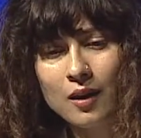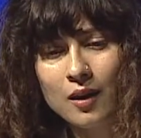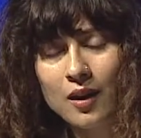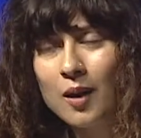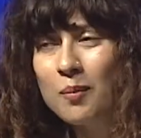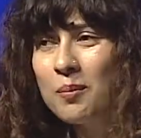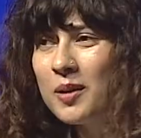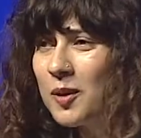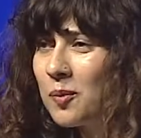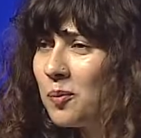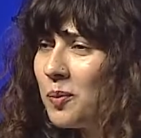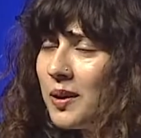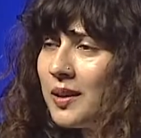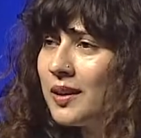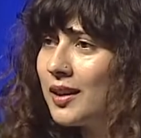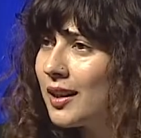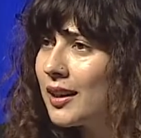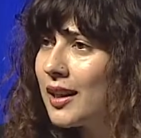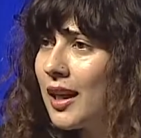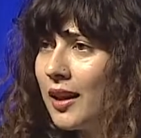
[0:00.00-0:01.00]

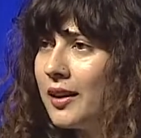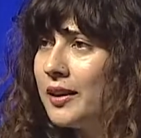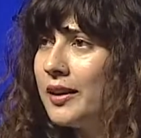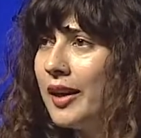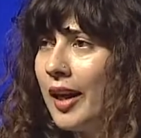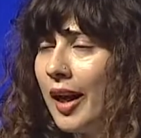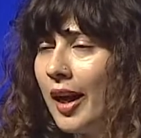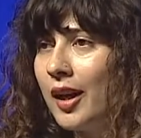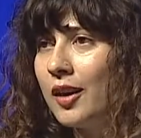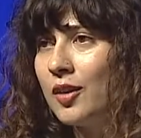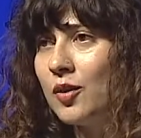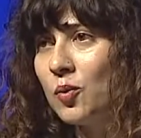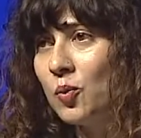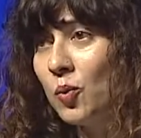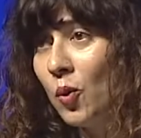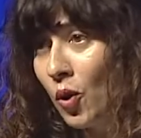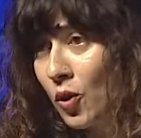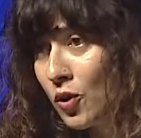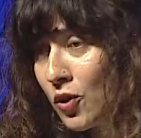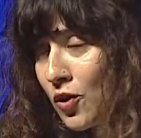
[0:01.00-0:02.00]
commitment that Gandhi had
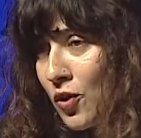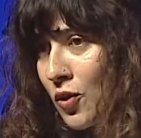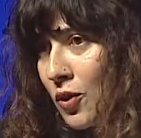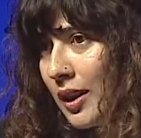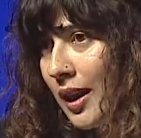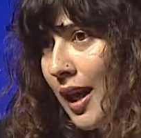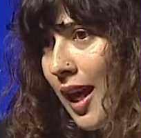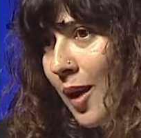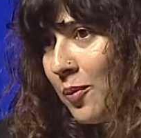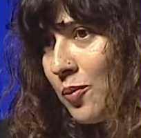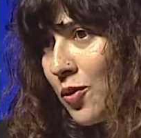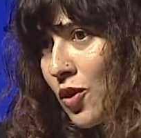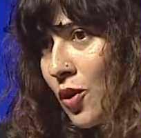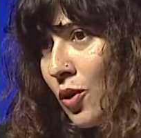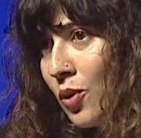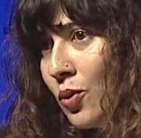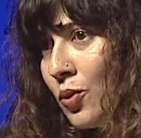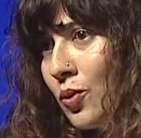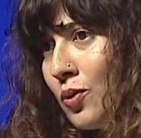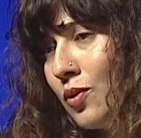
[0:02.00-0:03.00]
was to the
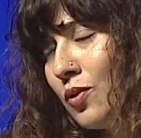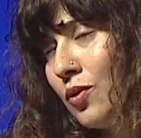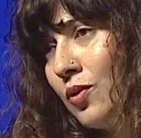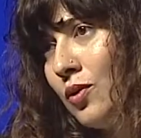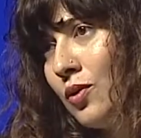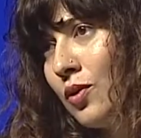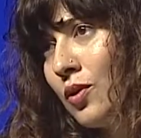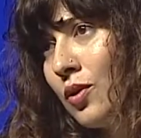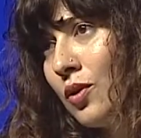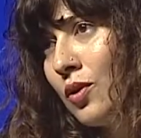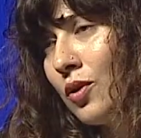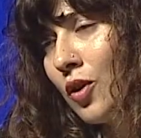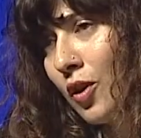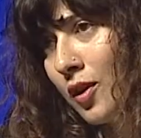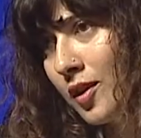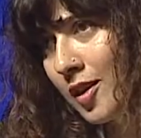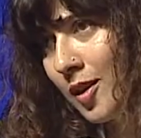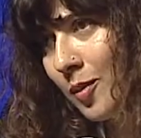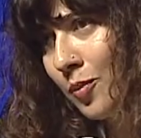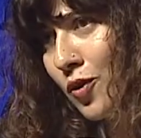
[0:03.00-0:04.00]
absolute
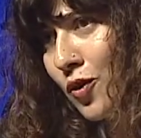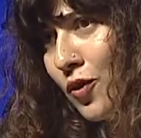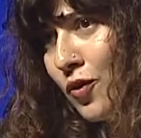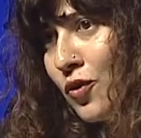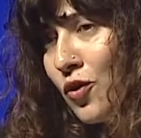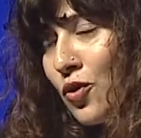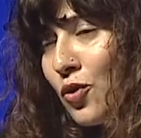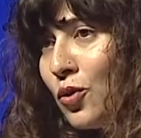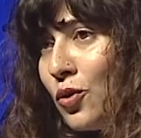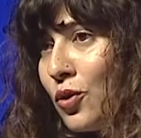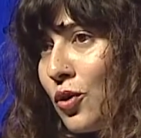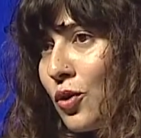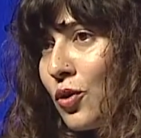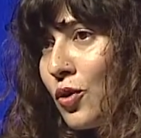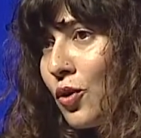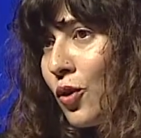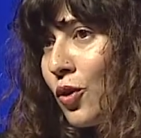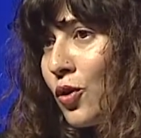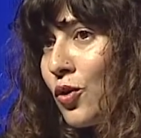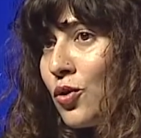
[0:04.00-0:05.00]
concept of truth,
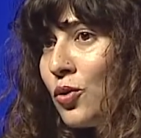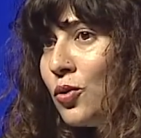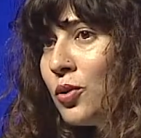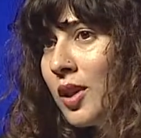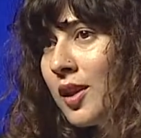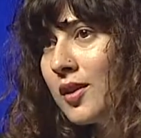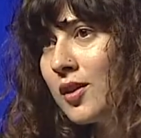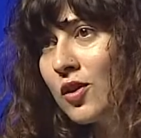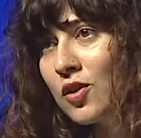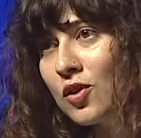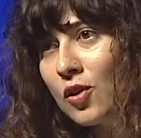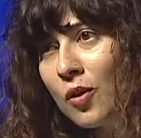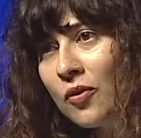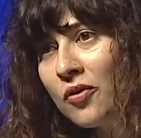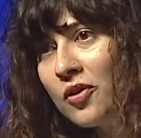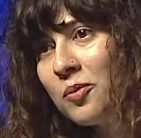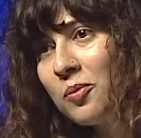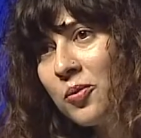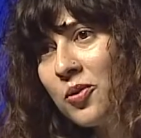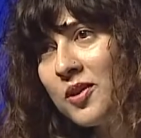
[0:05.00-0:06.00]
or truth as a
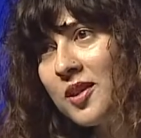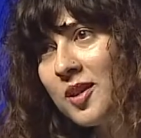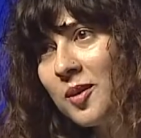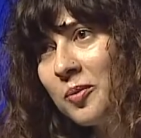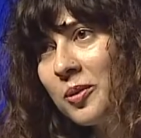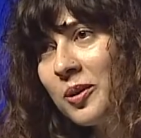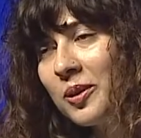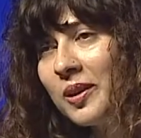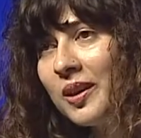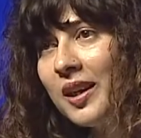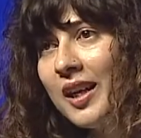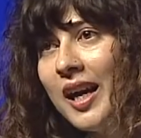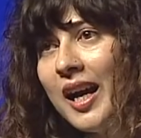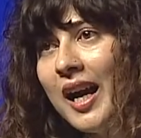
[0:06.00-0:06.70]
sovereign principle,